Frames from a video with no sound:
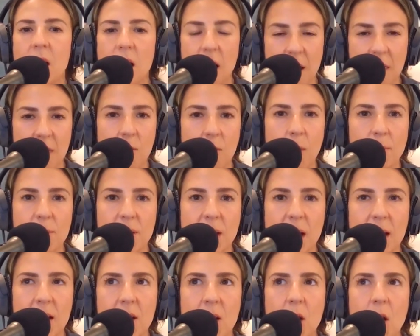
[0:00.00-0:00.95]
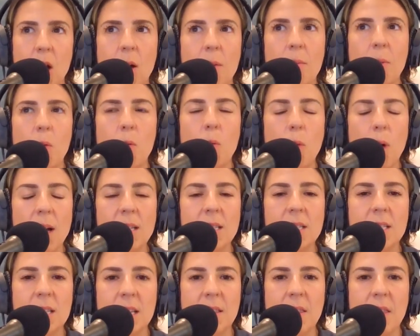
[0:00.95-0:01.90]
on the website. But what
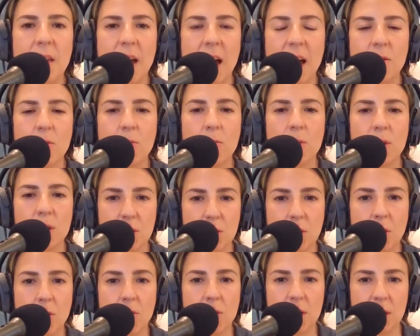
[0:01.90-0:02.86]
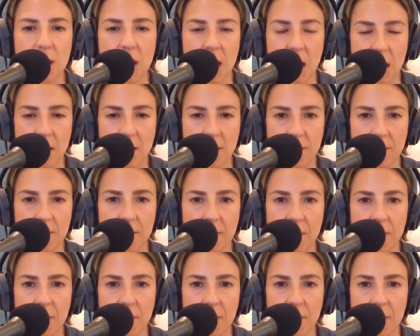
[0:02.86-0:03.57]
did that result in?